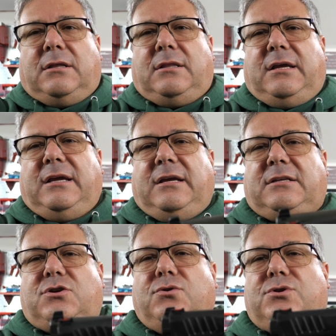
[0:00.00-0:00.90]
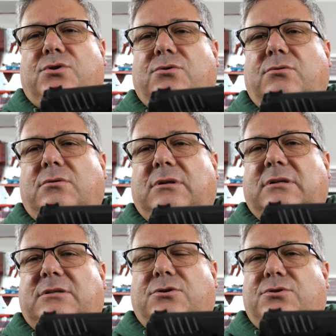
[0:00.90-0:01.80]
the
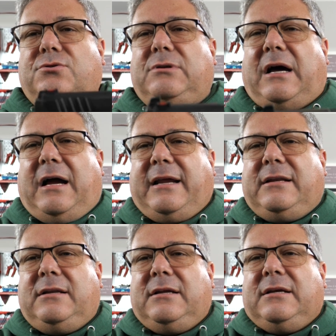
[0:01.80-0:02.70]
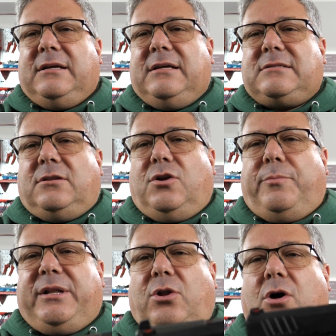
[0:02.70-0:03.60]
229 is a little
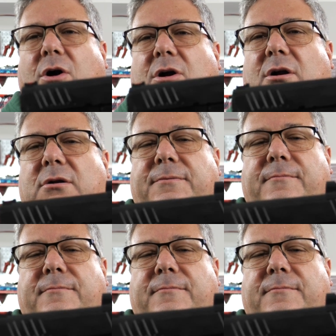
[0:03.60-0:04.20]
bit longer.